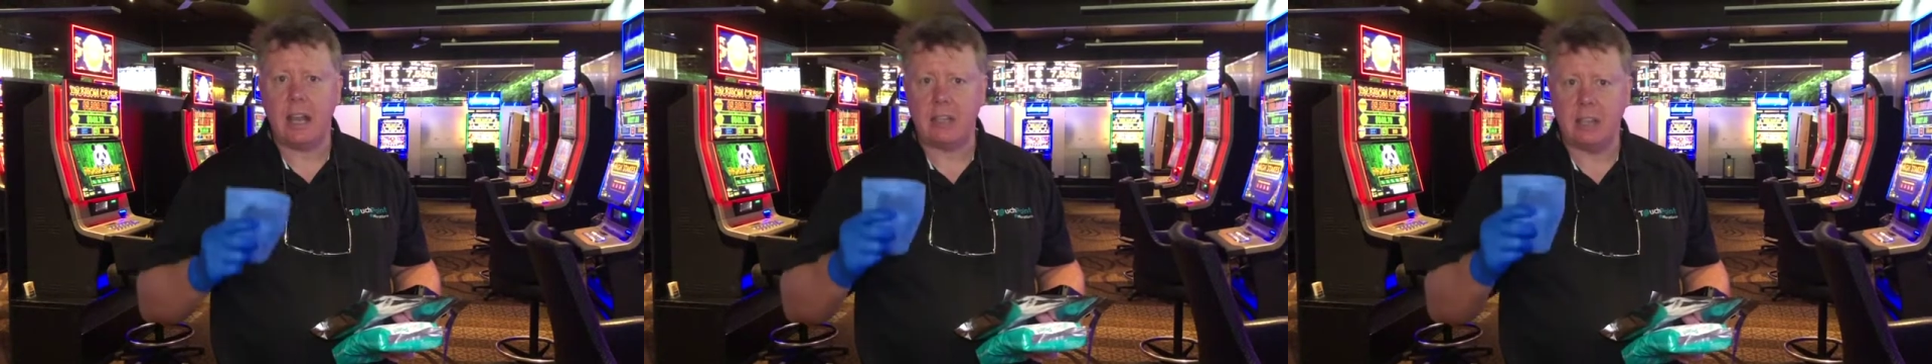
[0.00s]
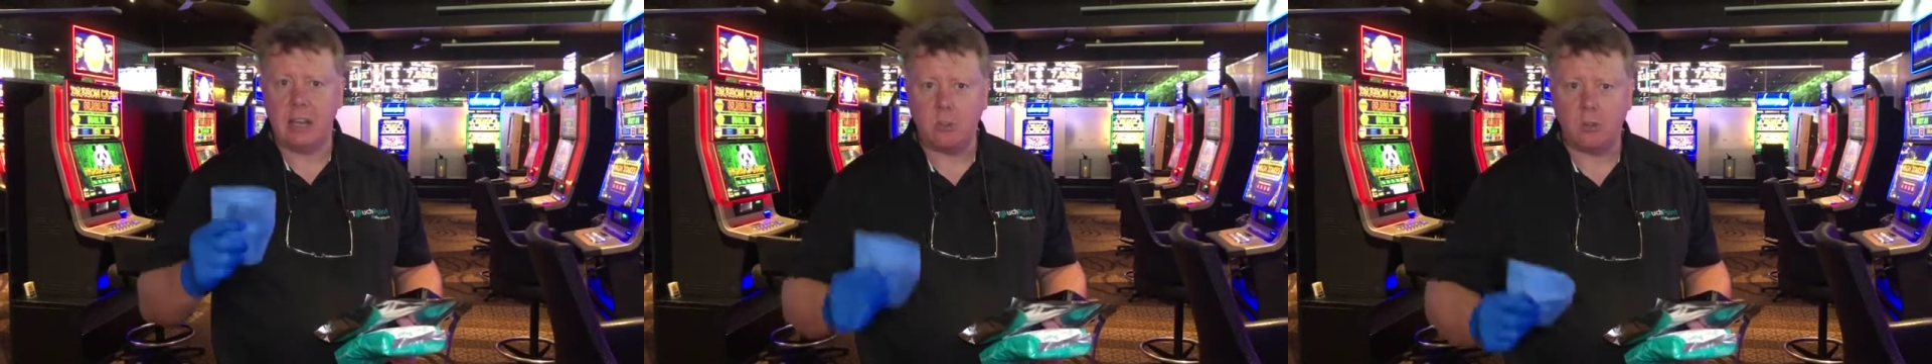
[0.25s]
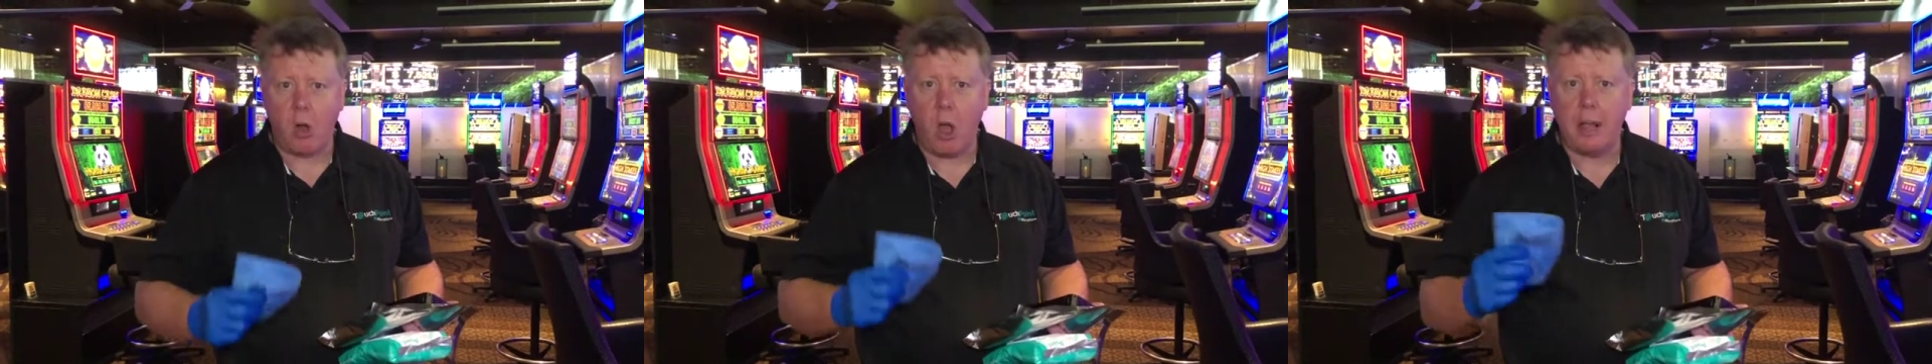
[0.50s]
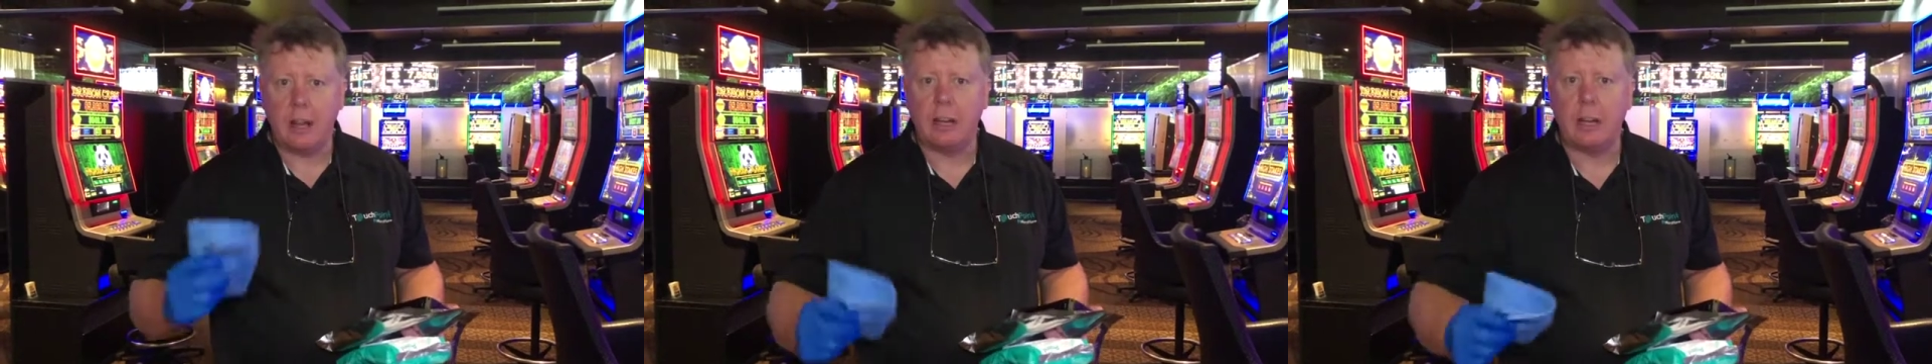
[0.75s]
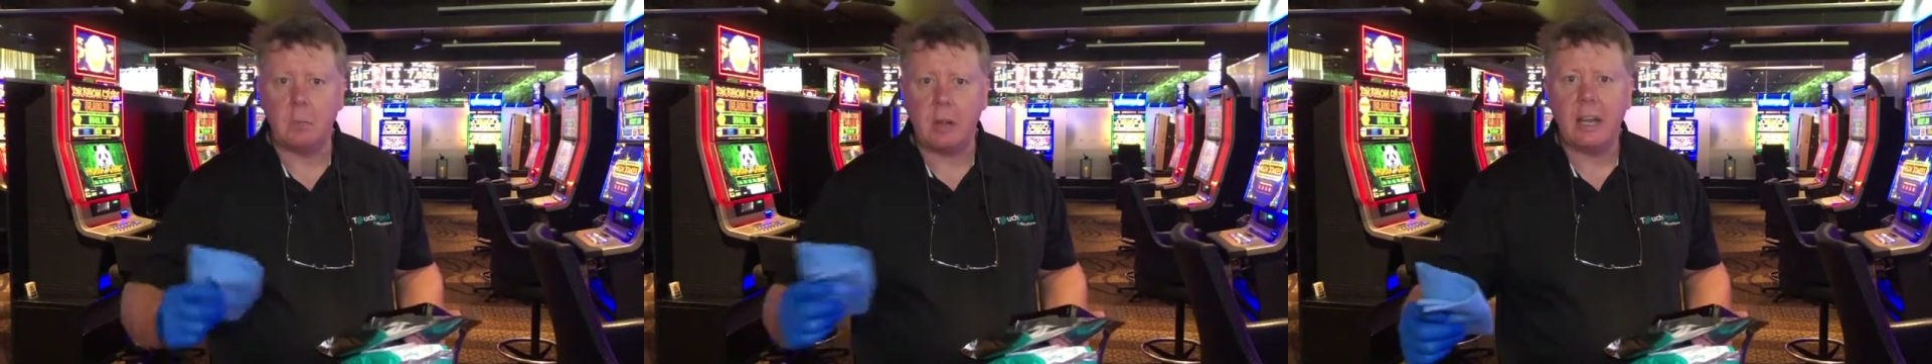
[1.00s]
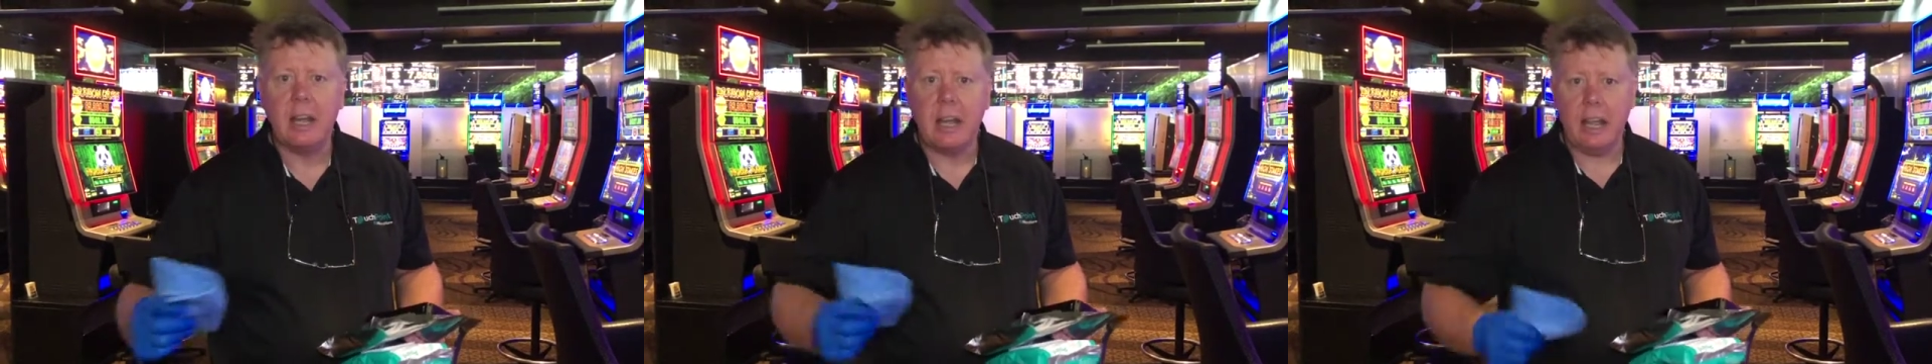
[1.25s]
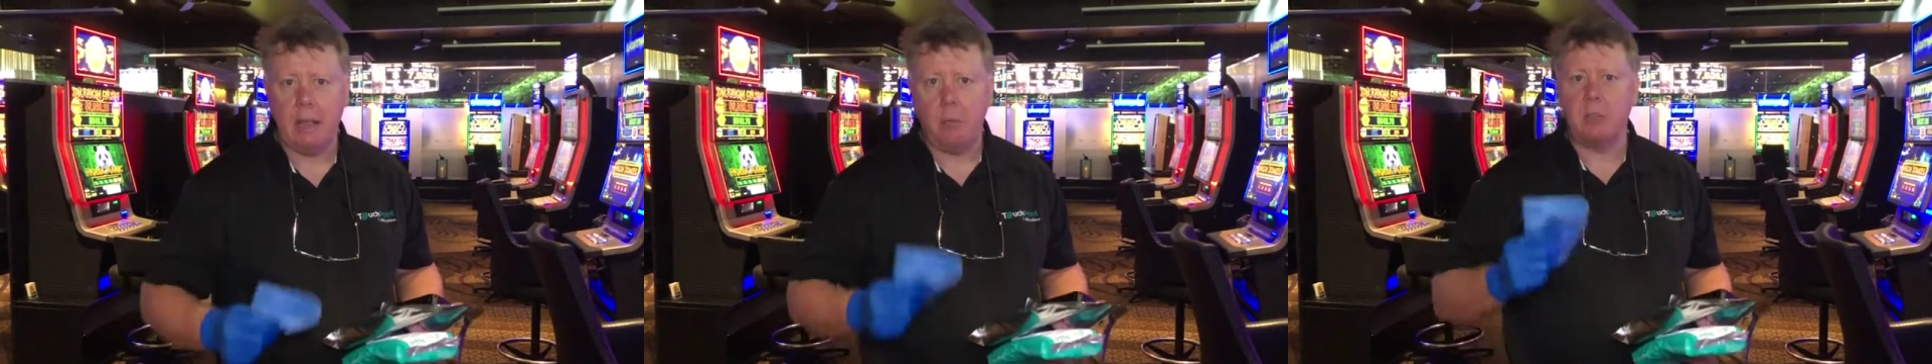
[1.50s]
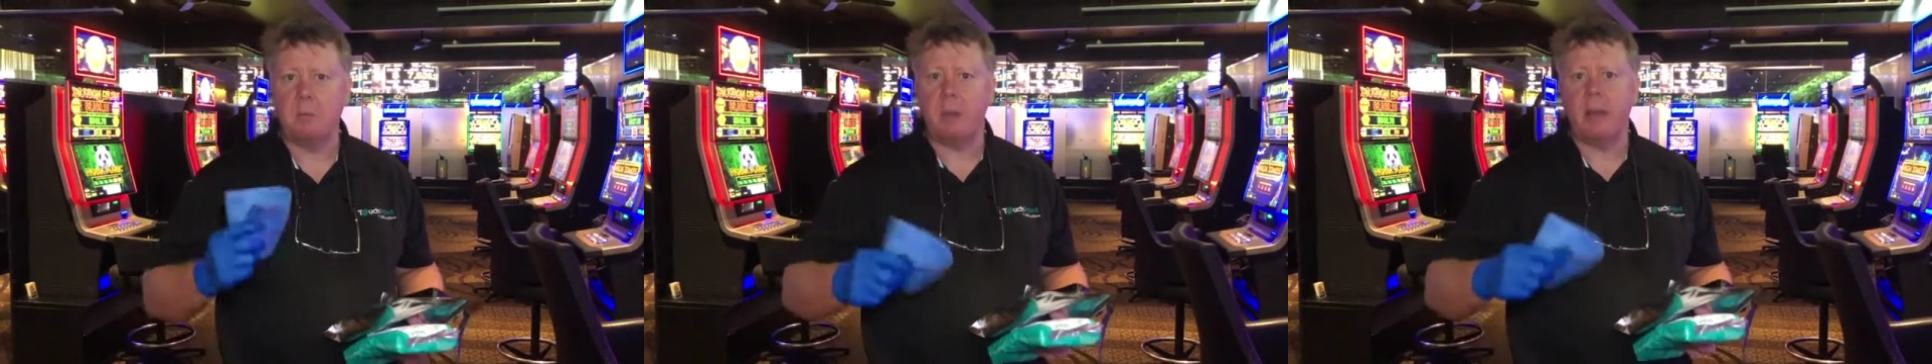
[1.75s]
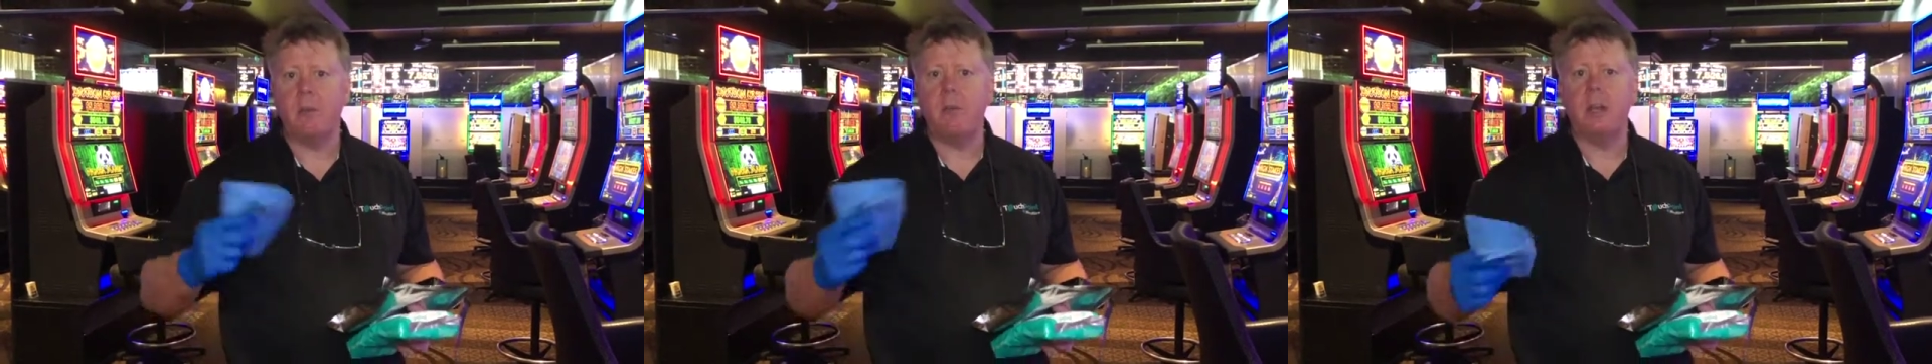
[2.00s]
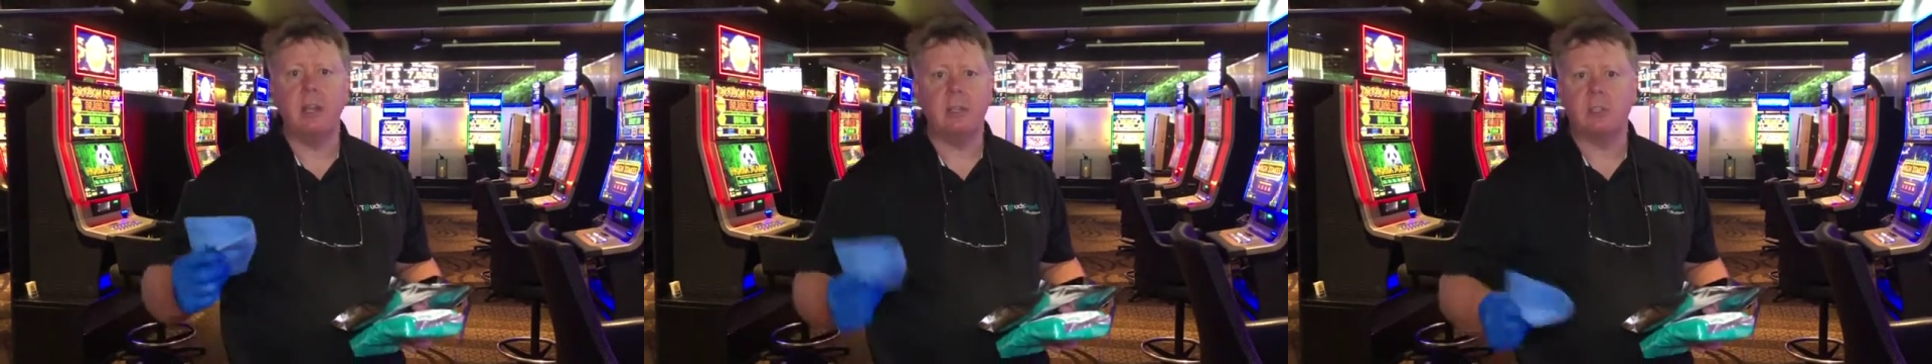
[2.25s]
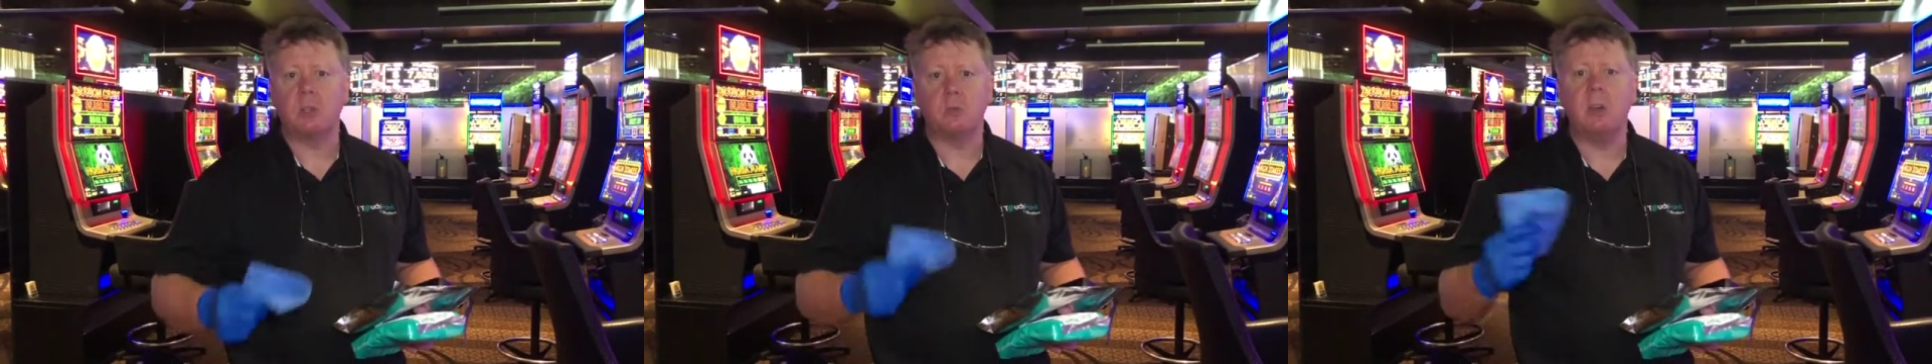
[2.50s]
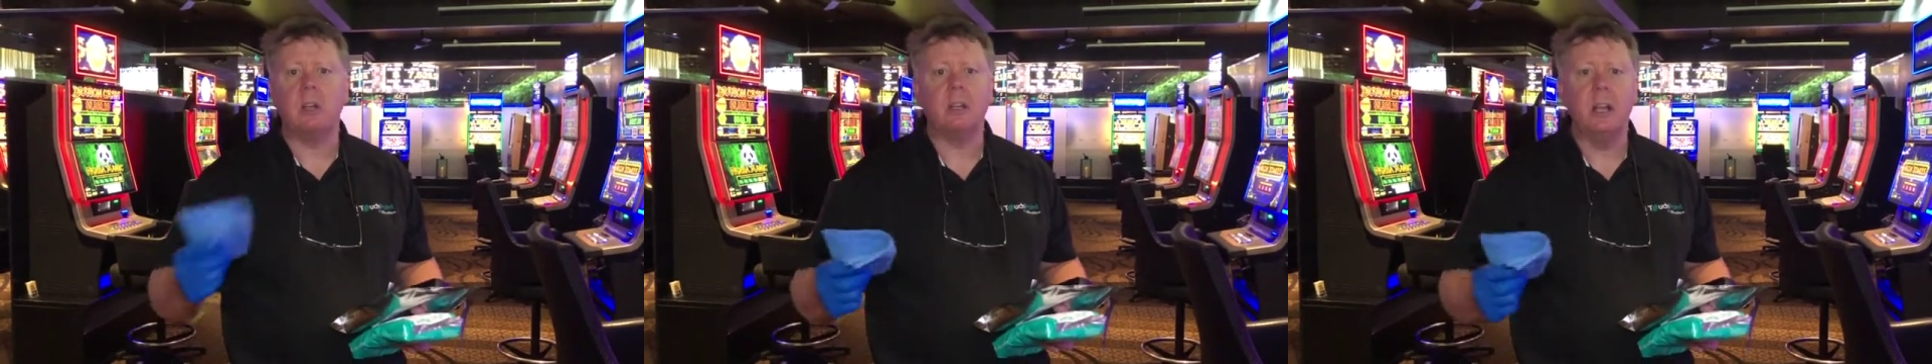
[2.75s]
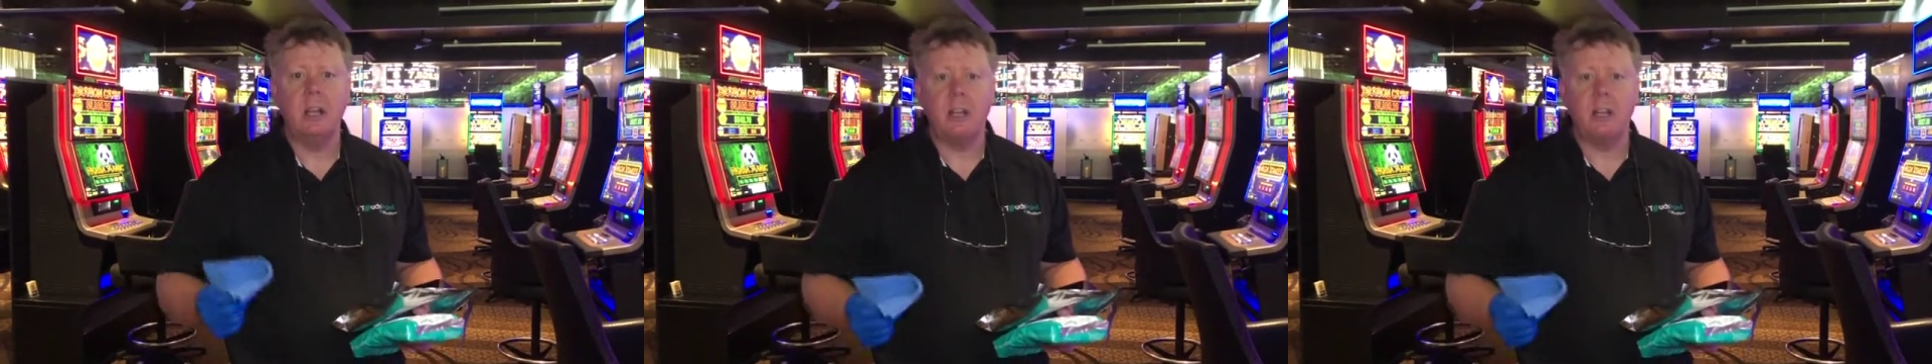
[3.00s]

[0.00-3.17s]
As it dried a little bit, it was better readings as well.